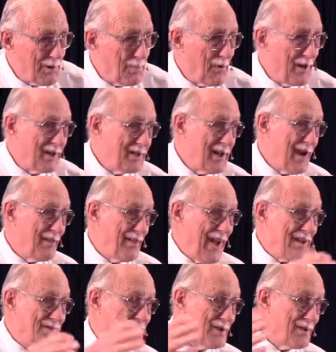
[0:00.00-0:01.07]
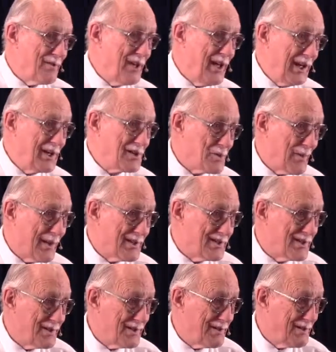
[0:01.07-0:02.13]
You know, we printed 10,000 of the English
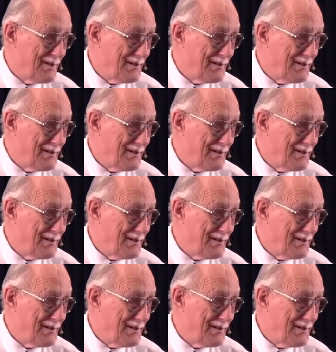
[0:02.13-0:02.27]
ones